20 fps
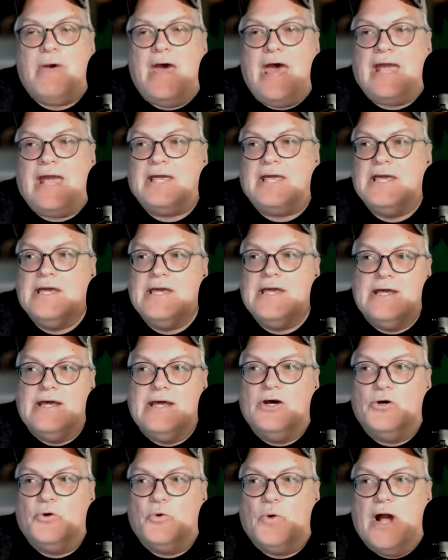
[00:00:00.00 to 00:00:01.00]
back,
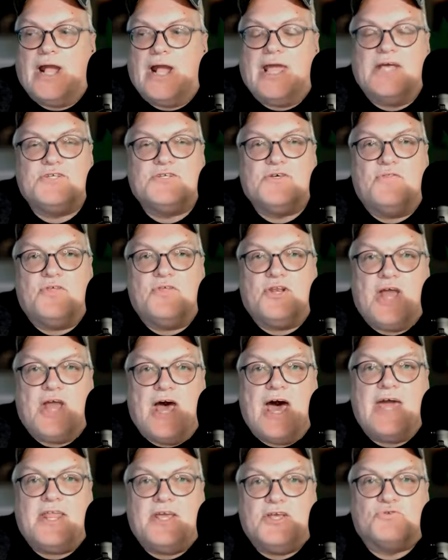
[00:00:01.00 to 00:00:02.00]
oh, I guess in the
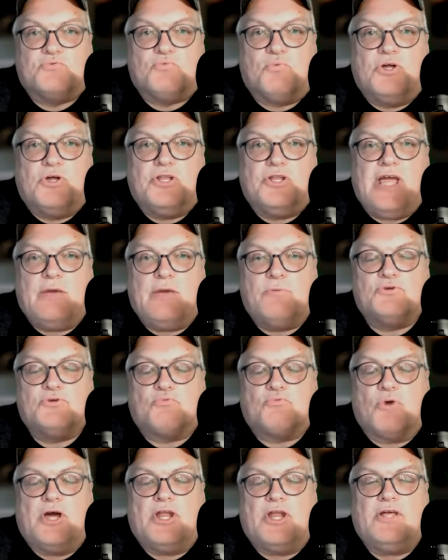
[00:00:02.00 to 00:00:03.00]
90s when he was
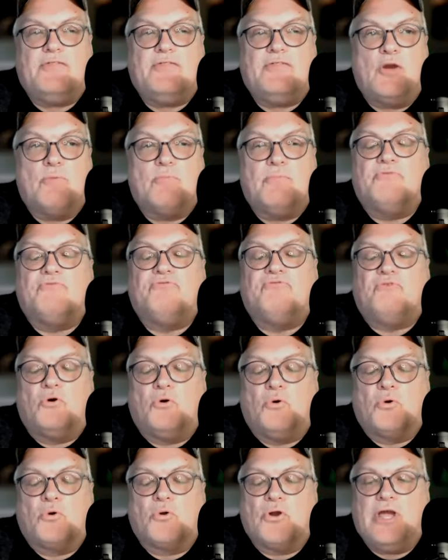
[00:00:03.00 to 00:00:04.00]
running there
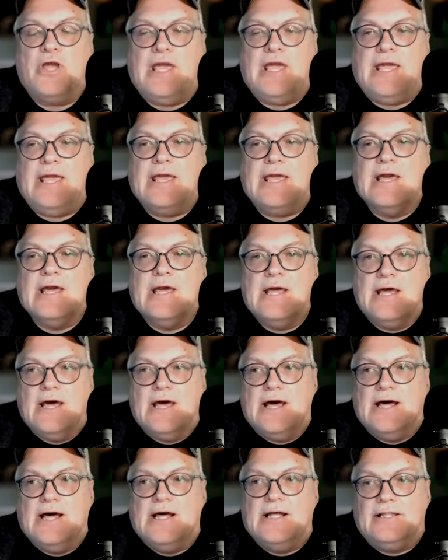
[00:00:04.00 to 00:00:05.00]
before he
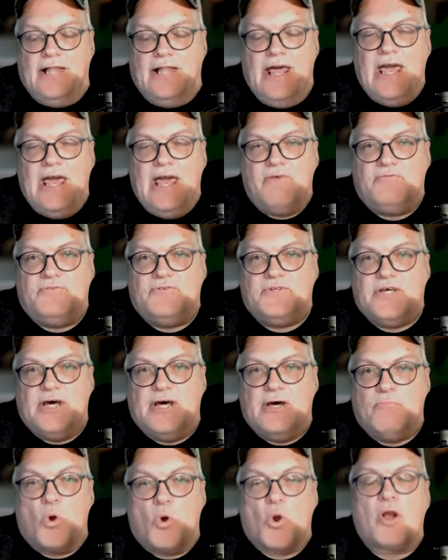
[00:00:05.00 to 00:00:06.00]
uh, left
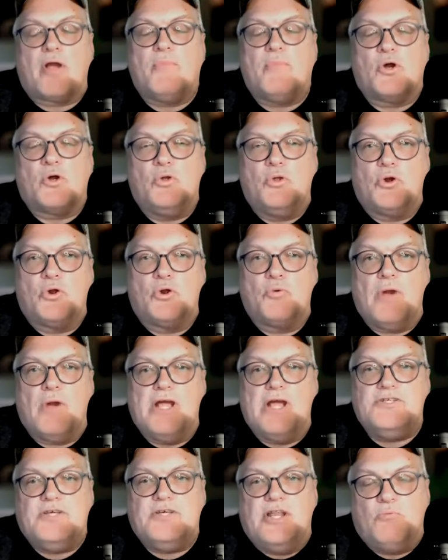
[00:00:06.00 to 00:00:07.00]
uh, Morgan McClure
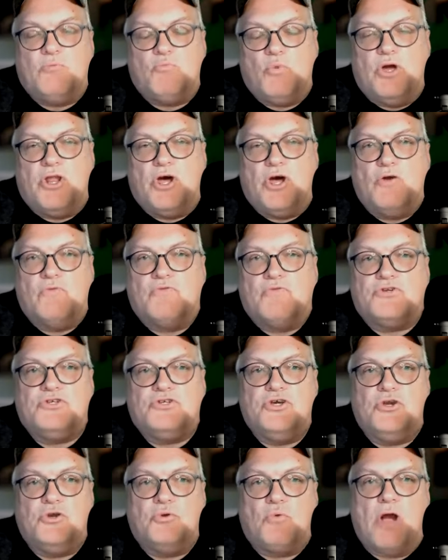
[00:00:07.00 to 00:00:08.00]
Racing and went over
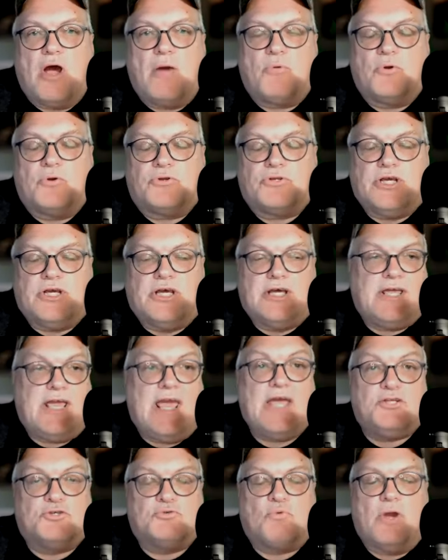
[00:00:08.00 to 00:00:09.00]
to Robert uh,
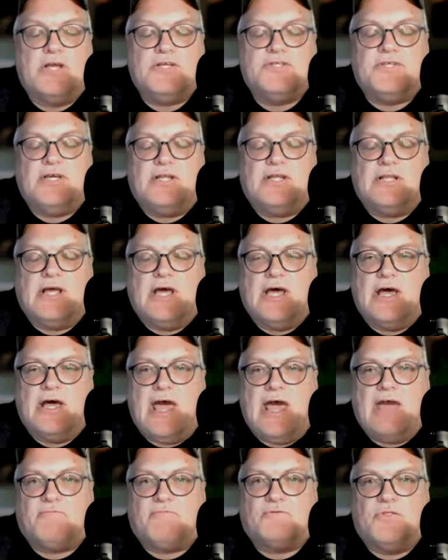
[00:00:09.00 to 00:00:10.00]
Yates Racing uh,
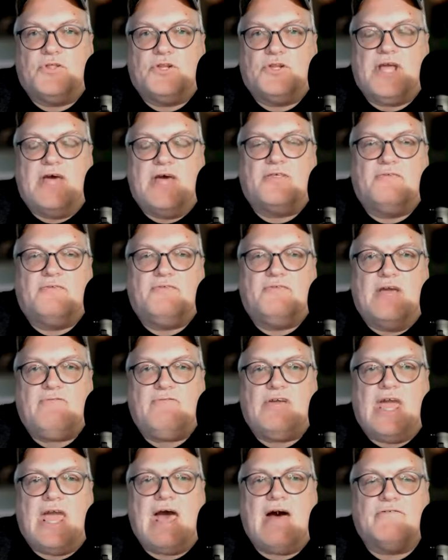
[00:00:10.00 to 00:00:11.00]
after the death of
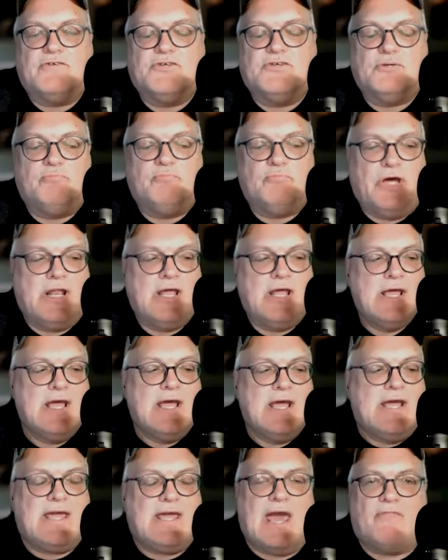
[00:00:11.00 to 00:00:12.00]
Davey Allison. But
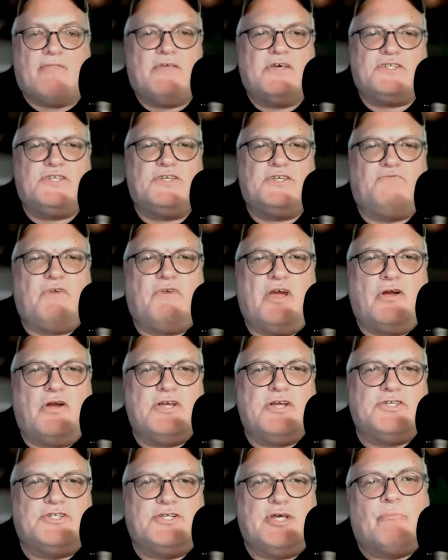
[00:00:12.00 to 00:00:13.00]
yeah, this is
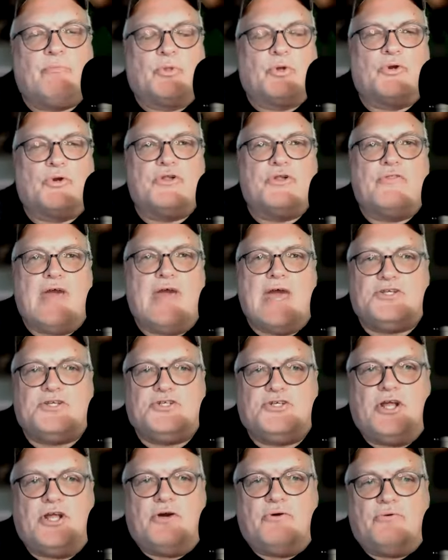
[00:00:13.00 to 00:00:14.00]
very similar to that.
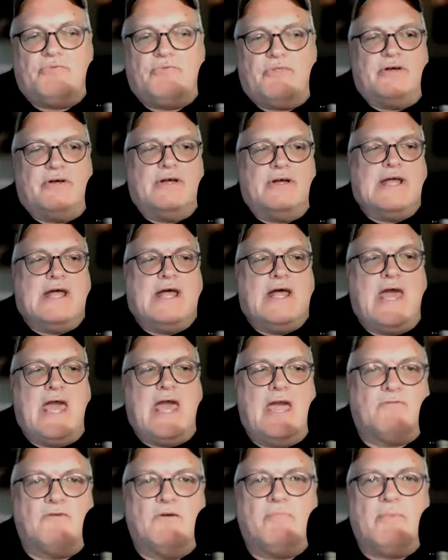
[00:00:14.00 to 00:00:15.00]
You know, the
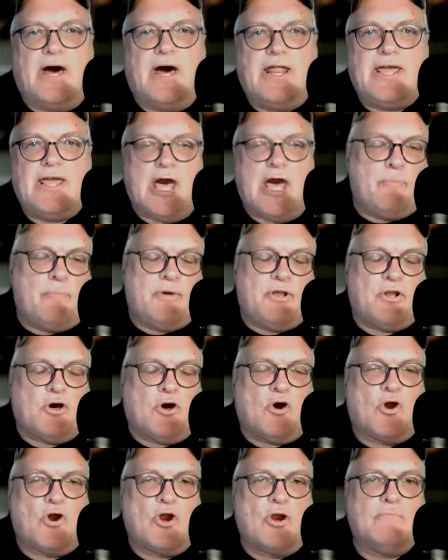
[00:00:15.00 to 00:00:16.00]
everybody up in
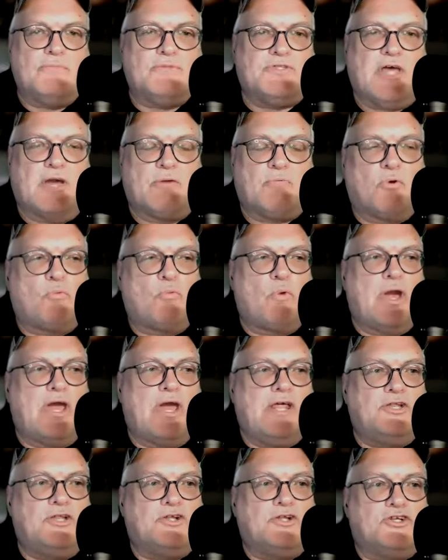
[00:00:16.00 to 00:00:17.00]
arms, they were
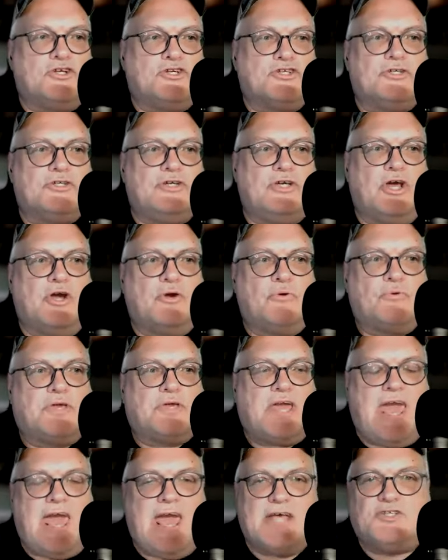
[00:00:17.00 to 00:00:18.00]
ready to just you know
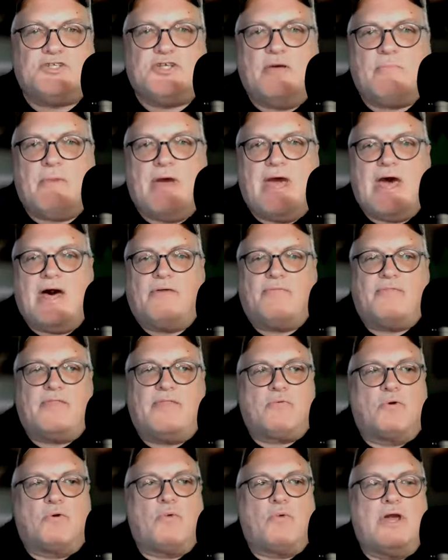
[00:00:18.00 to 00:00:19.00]
cast him out. They
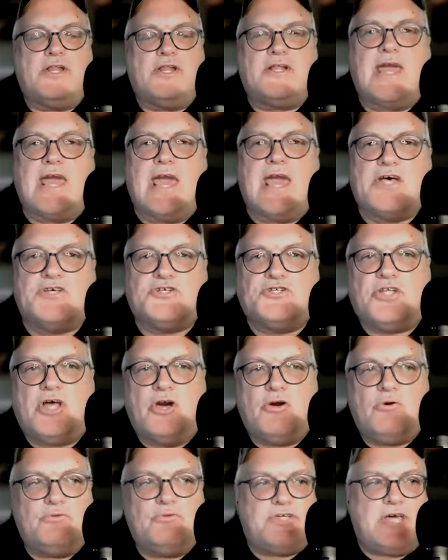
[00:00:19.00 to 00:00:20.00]
were ready to cast
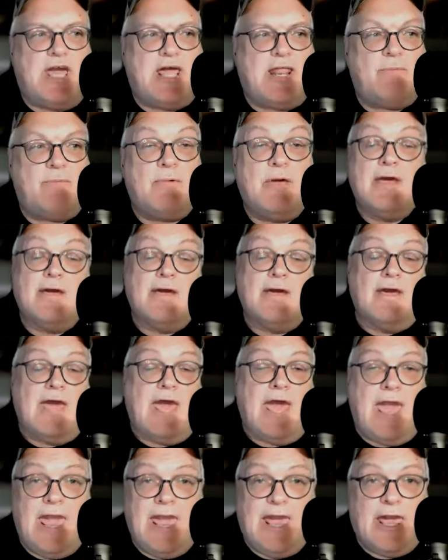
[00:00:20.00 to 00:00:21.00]
stones at him,
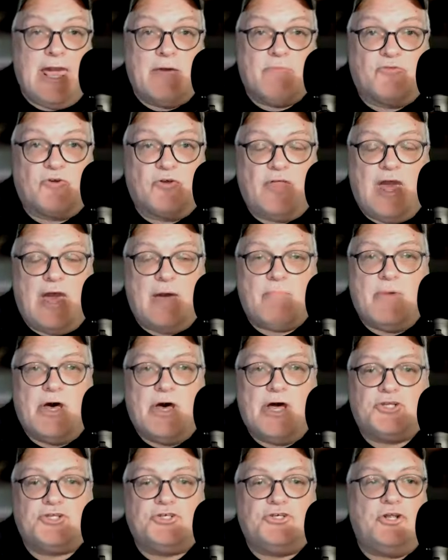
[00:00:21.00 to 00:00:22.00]
hang him for that
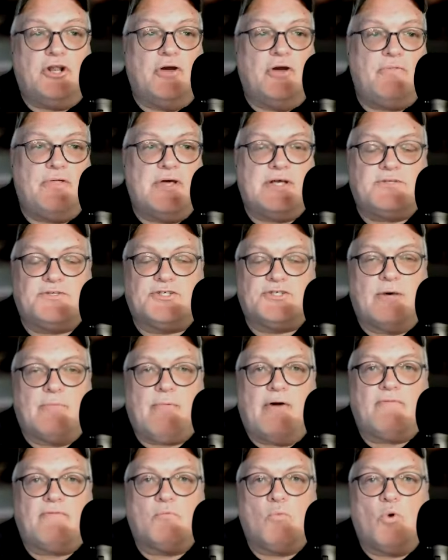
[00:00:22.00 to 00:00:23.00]
much. You know that some
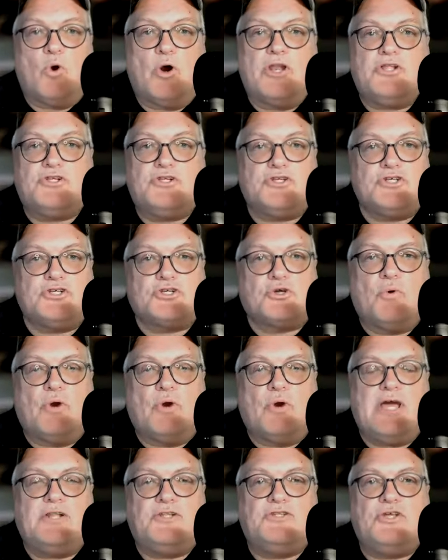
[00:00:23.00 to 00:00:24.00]
of them wanted to just go
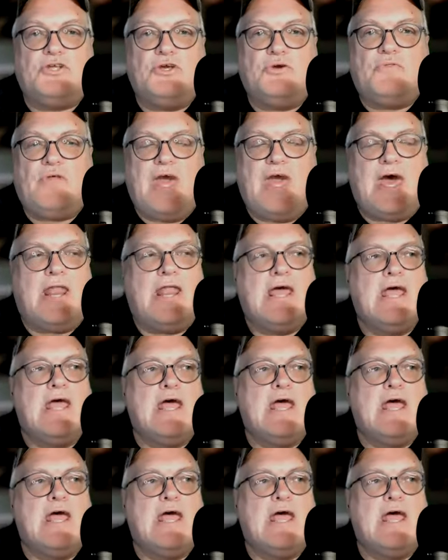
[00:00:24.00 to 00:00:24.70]
ahead and do that.